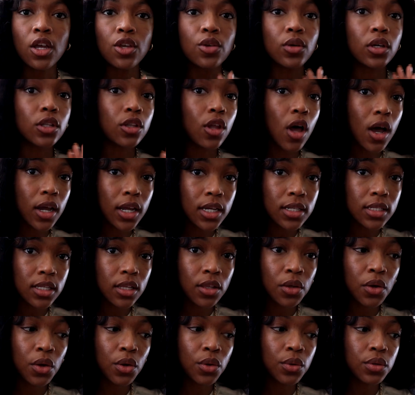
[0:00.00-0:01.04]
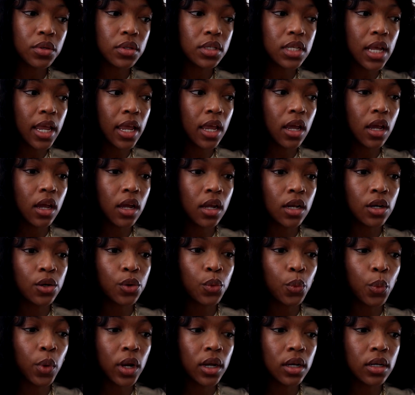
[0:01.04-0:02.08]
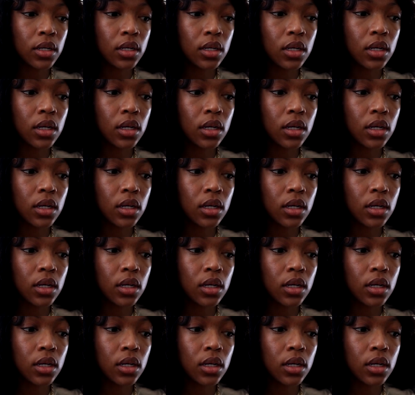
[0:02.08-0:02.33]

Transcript: you can log into those. And what